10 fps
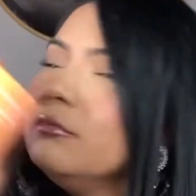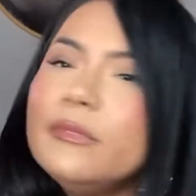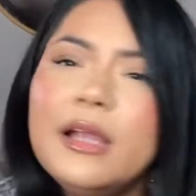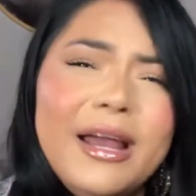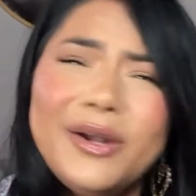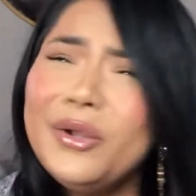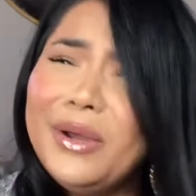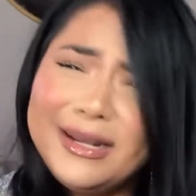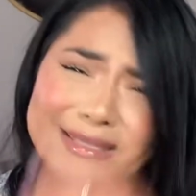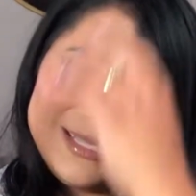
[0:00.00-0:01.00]
I don't know
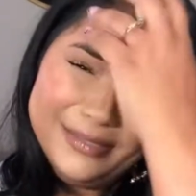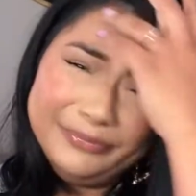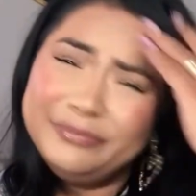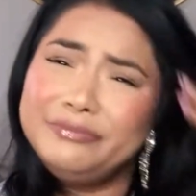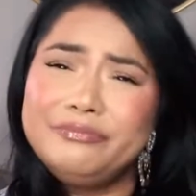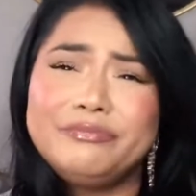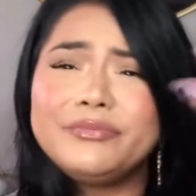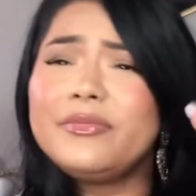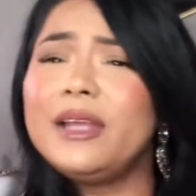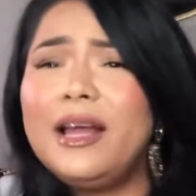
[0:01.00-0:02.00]
how to say it.
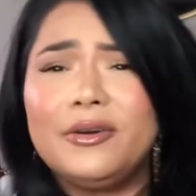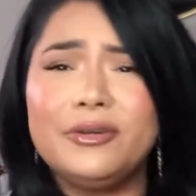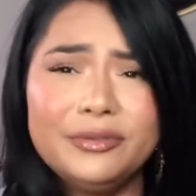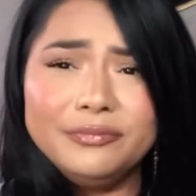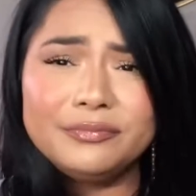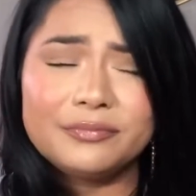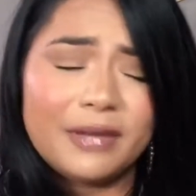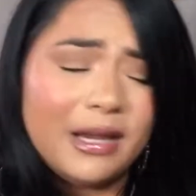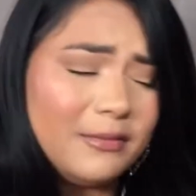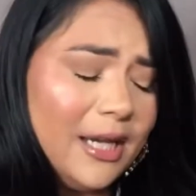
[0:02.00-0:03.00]
I don't know.
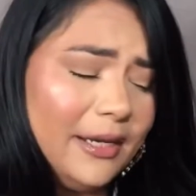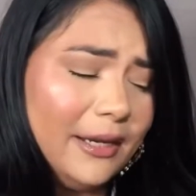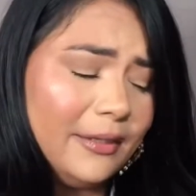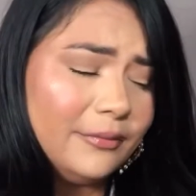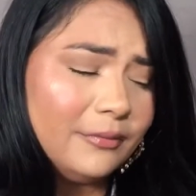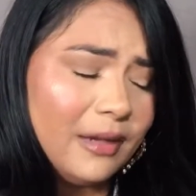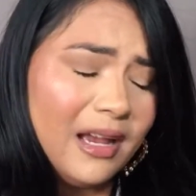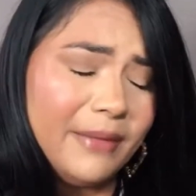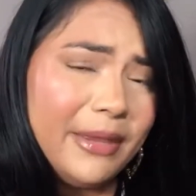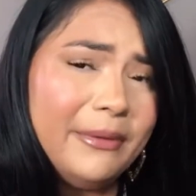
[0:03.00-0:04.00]
I'm telling you,
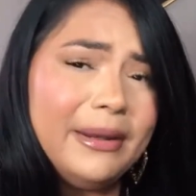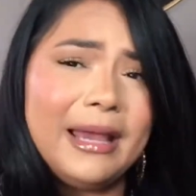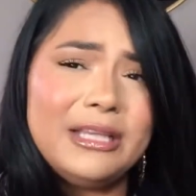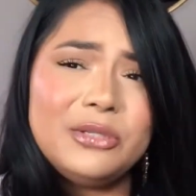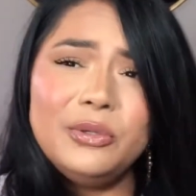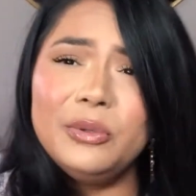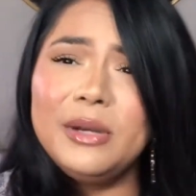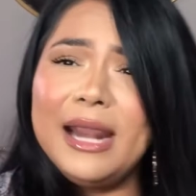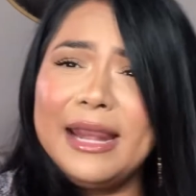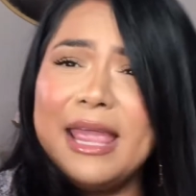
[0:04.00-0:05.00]
I'm not even lying to you.
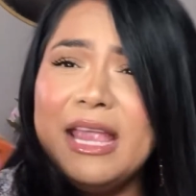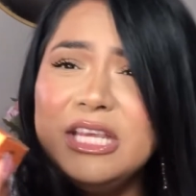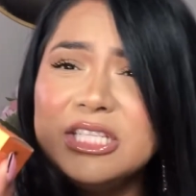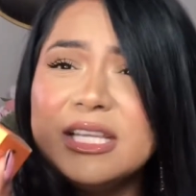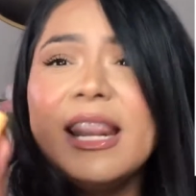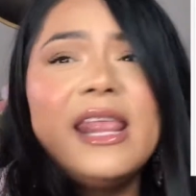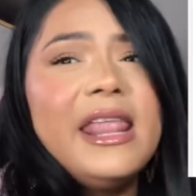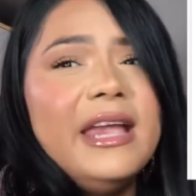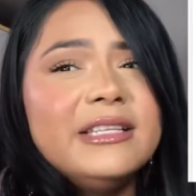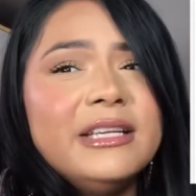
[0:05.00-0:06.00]

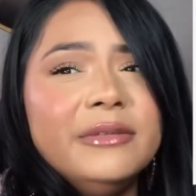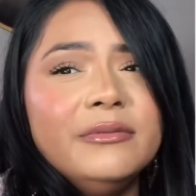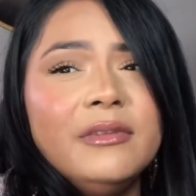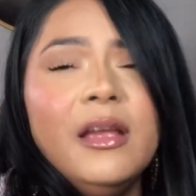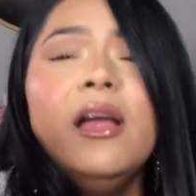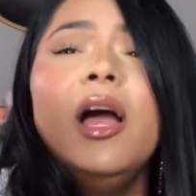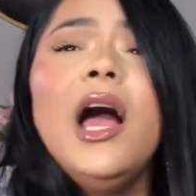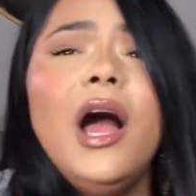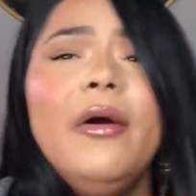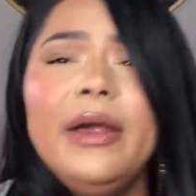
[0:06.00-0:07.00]
Laneige,
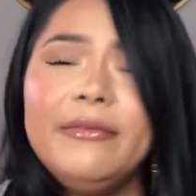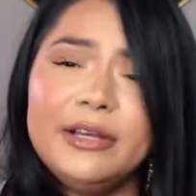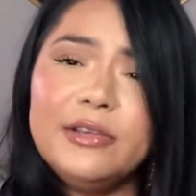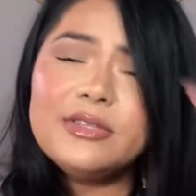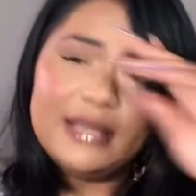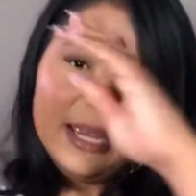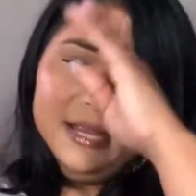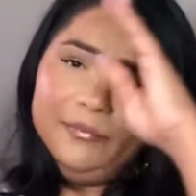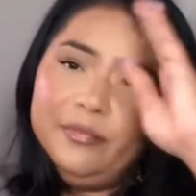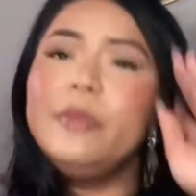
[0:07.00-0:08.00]
however you say
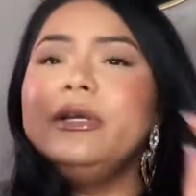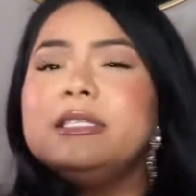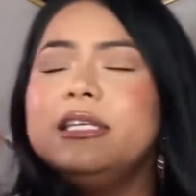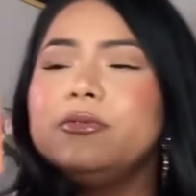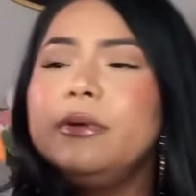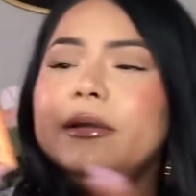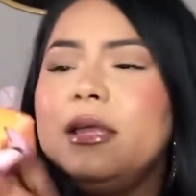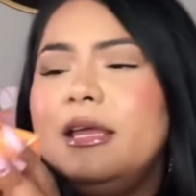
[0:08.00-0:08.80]
it, was this one.